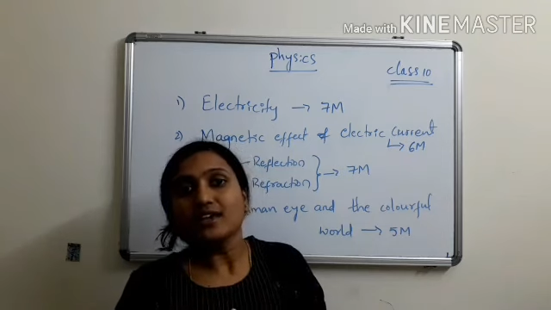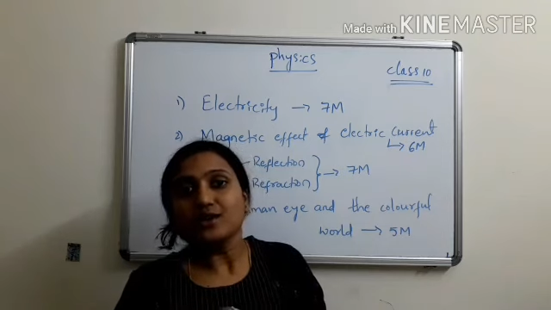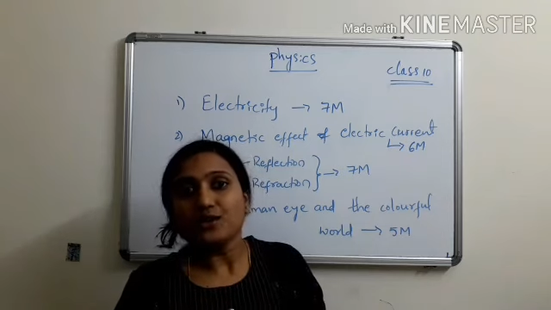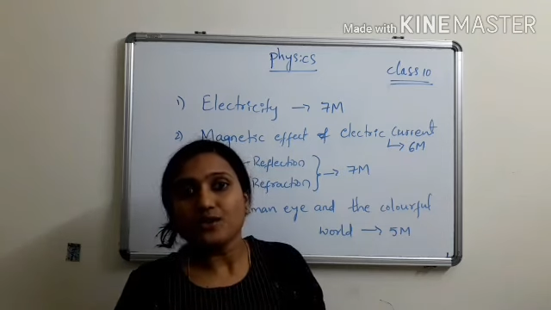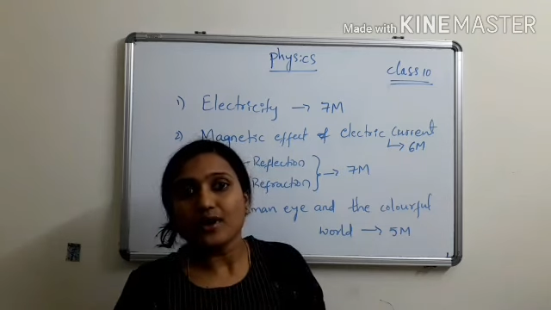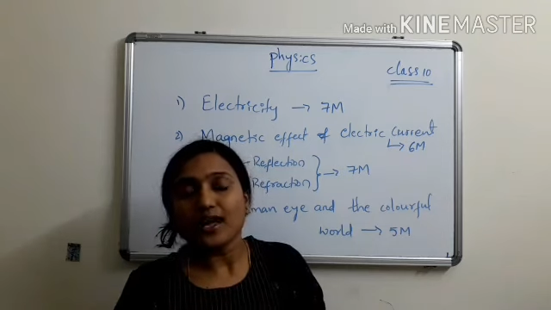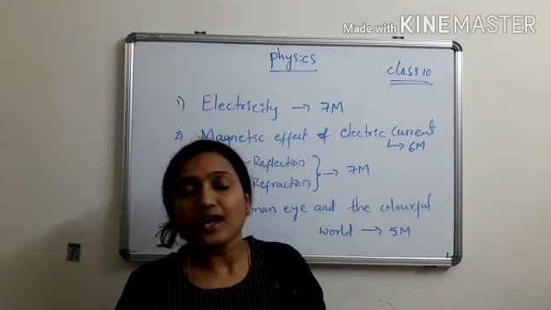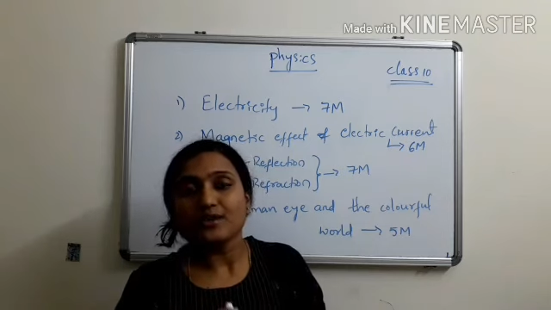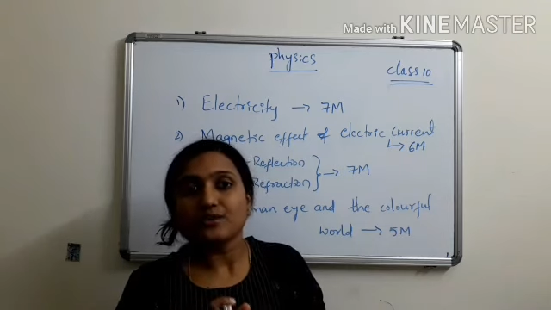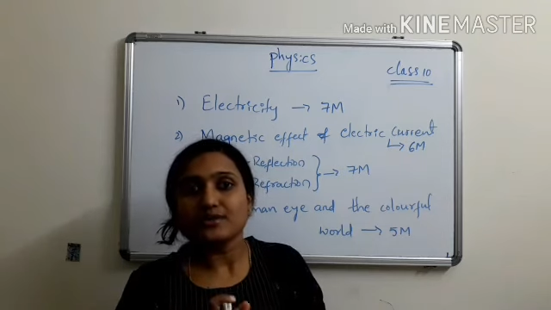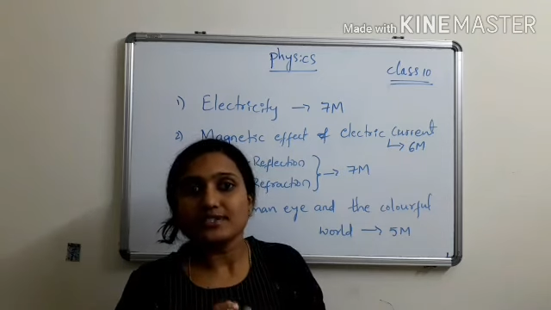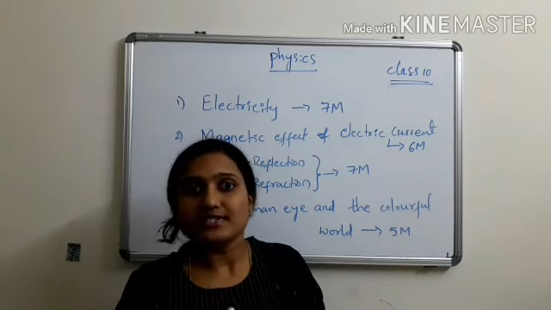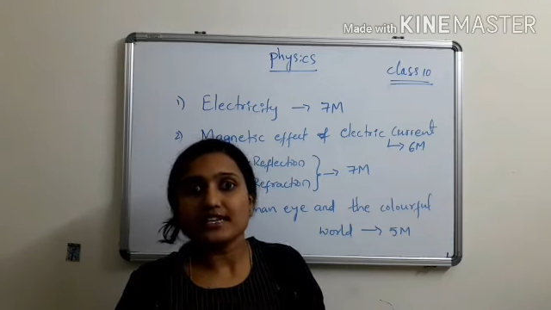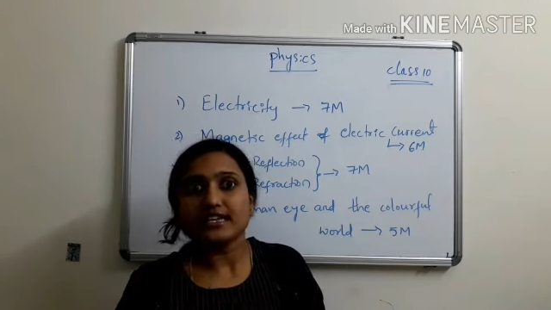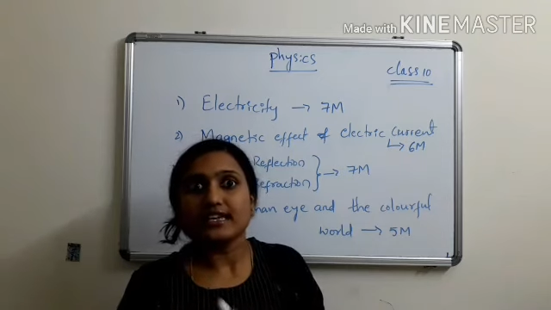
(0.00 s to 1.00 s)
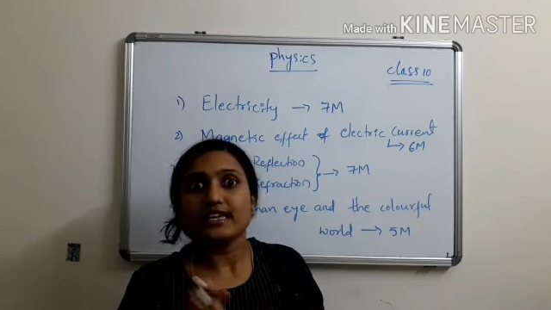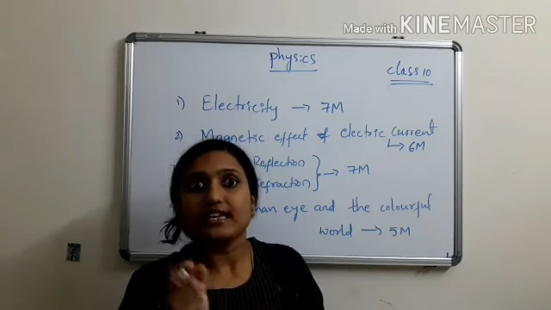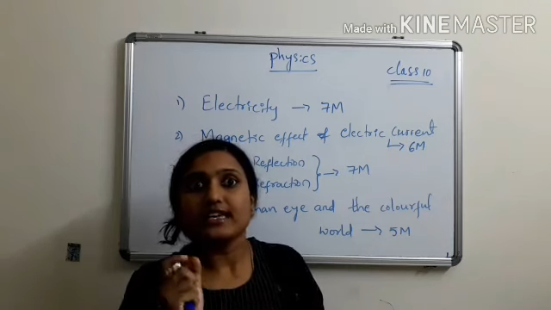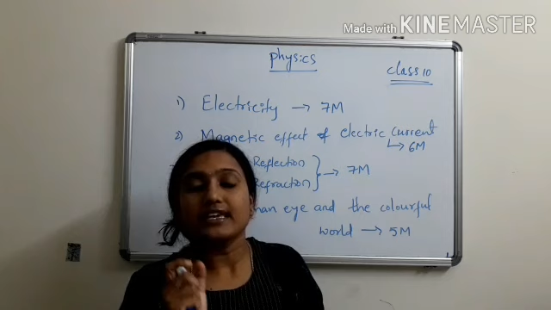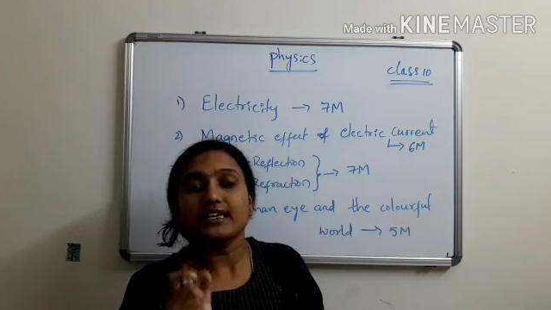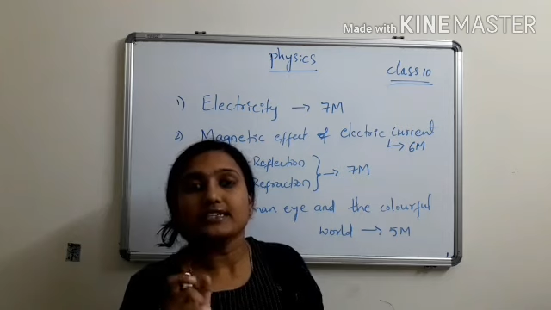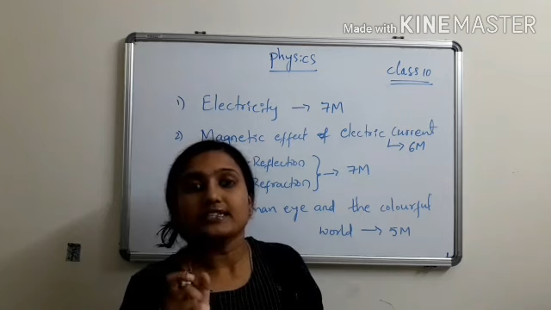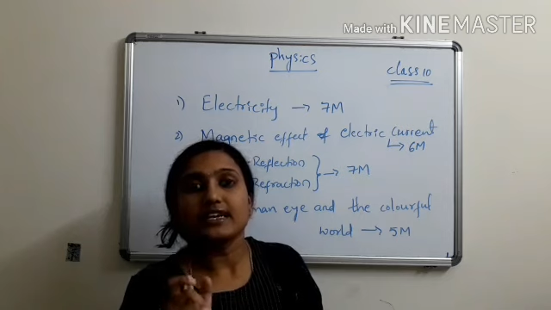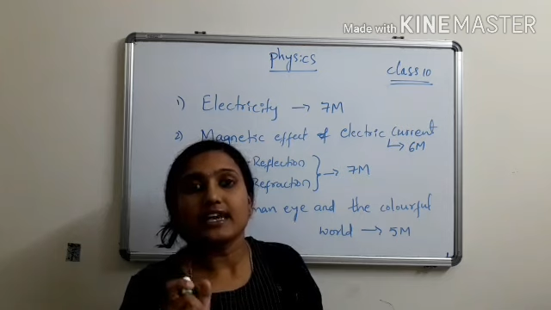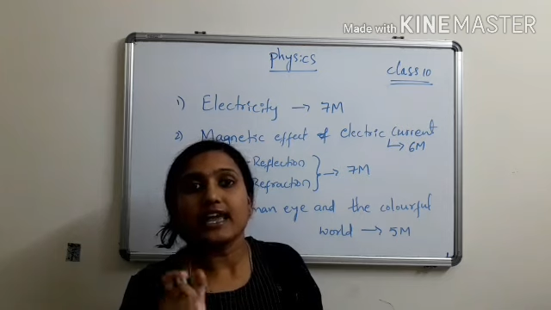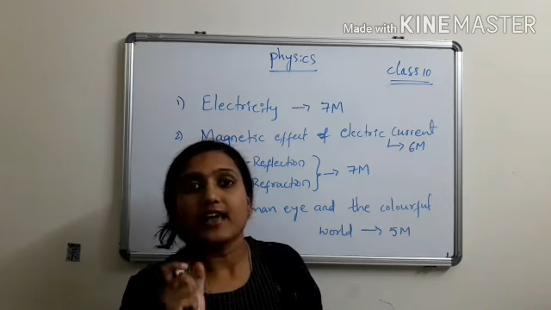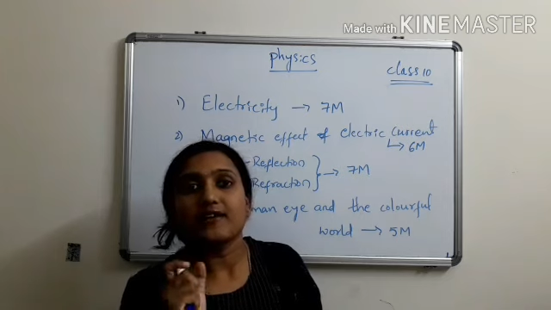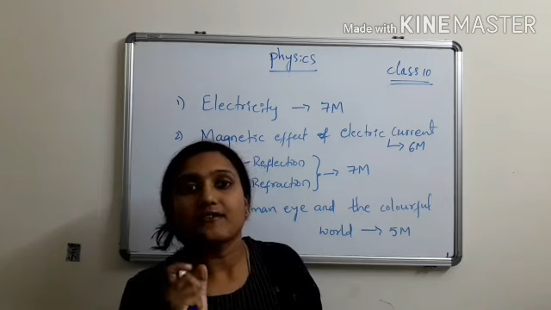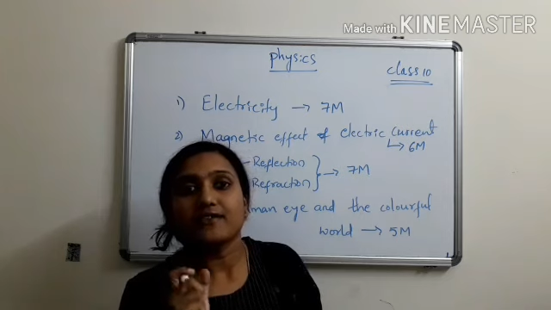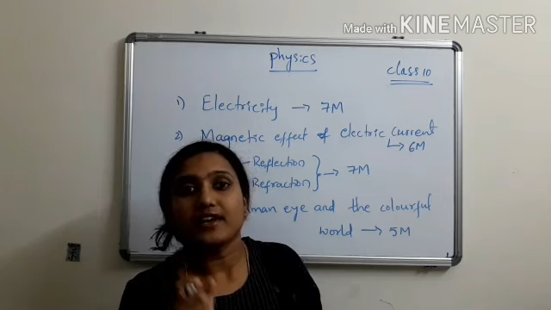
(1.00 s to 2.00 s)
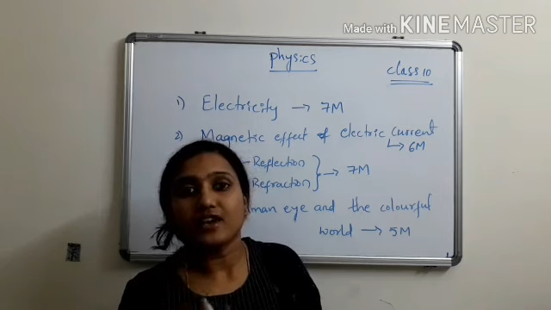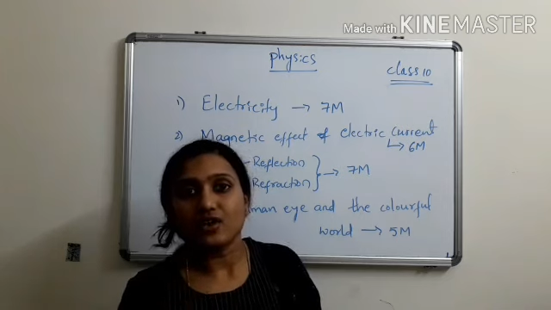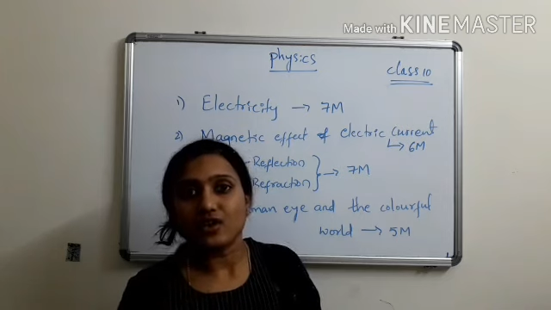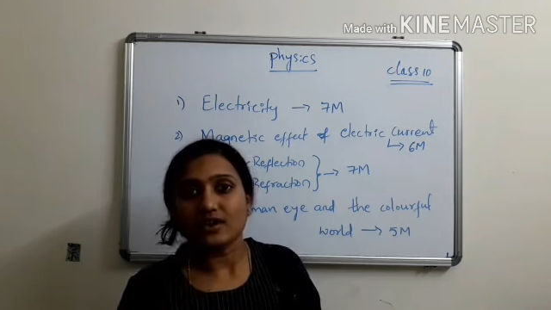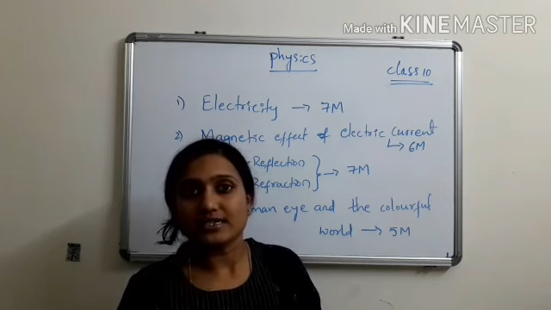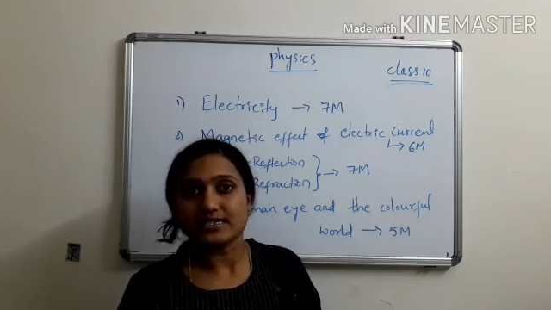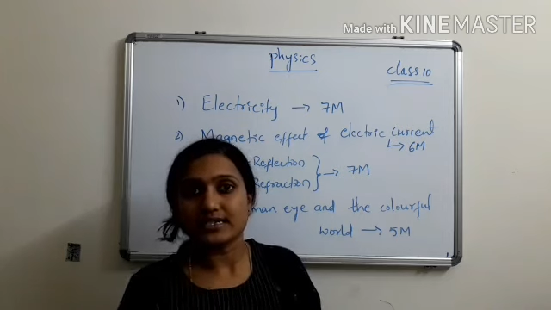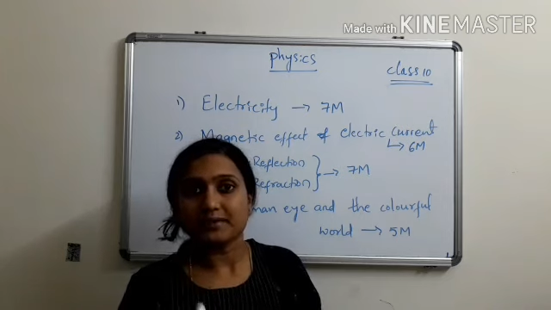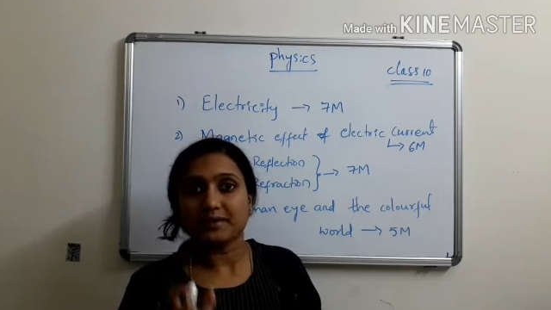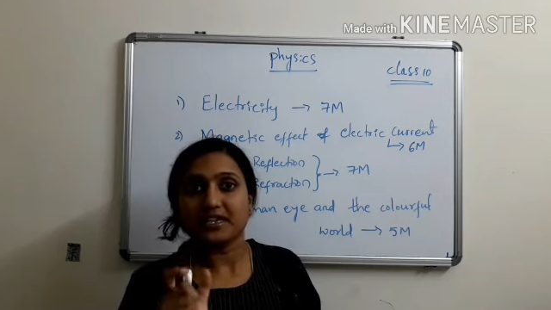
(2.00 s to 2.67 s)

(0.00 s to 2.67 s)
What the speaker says: you have to study each and every concept,